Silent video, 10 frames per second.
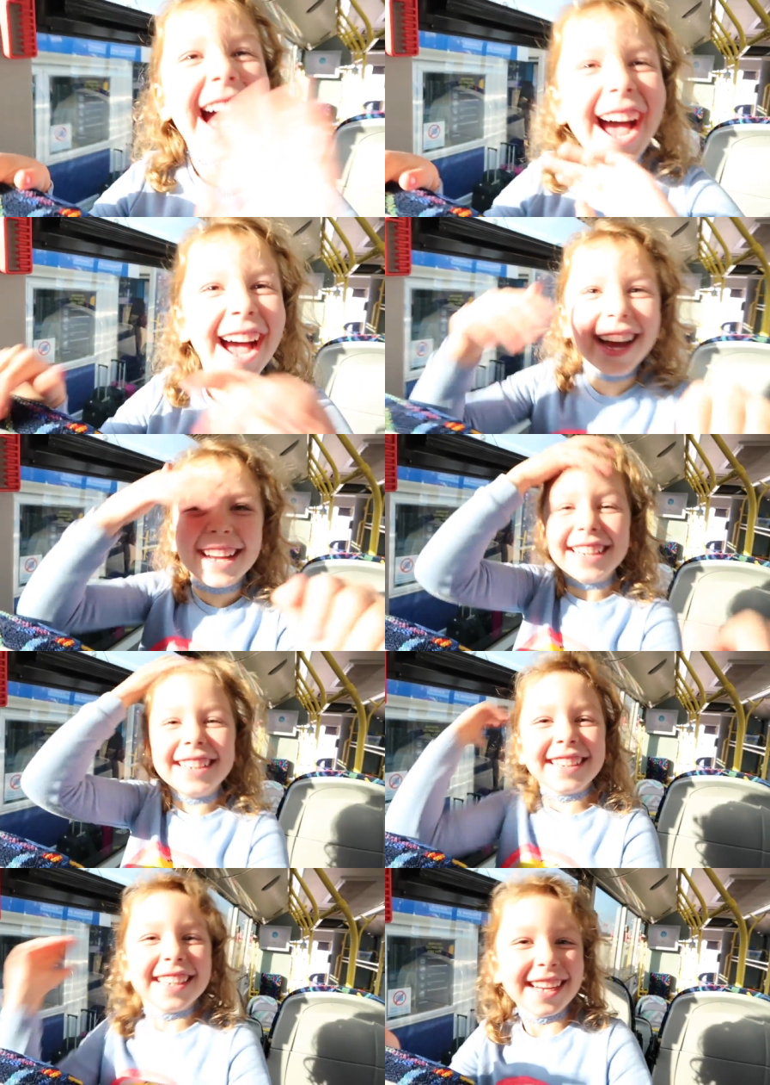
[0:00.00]
Are you hi.
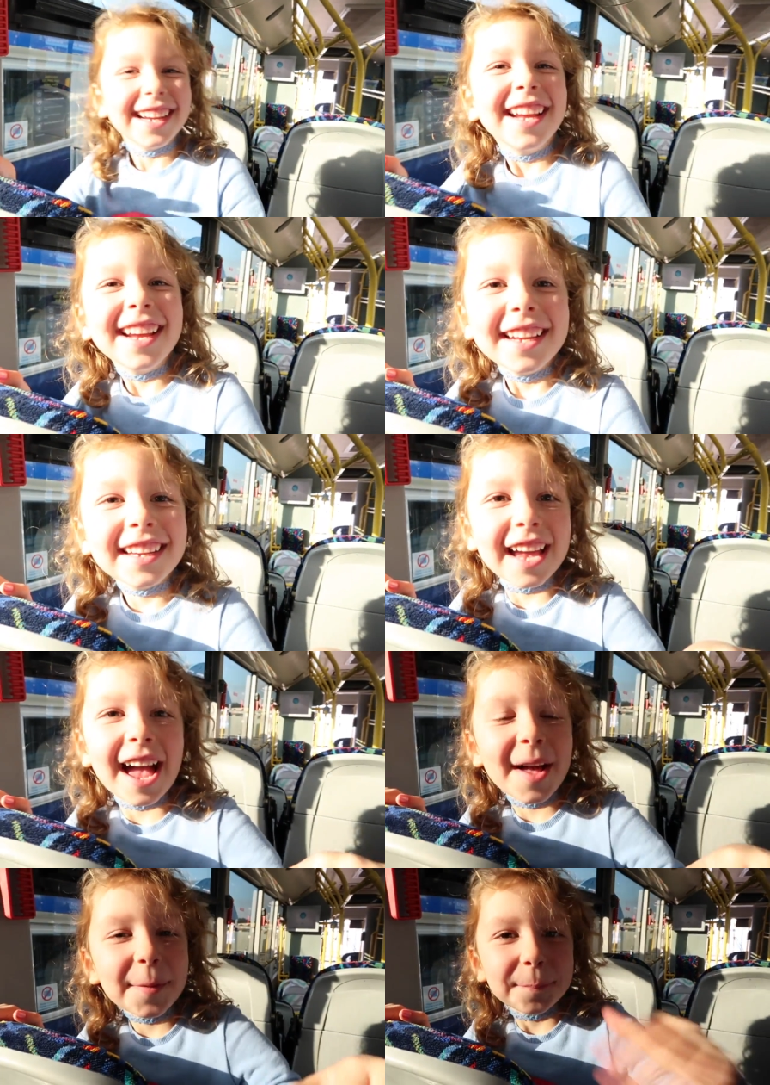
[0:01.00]
excited? Are you yeah. so
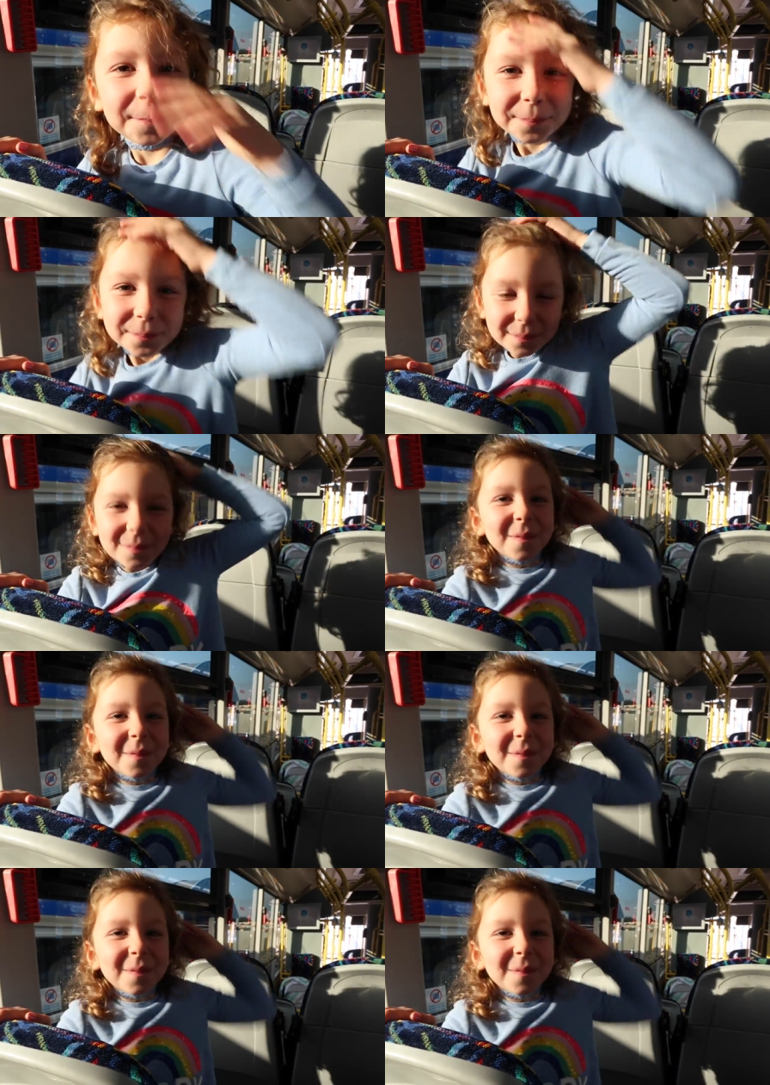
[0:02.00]
excited?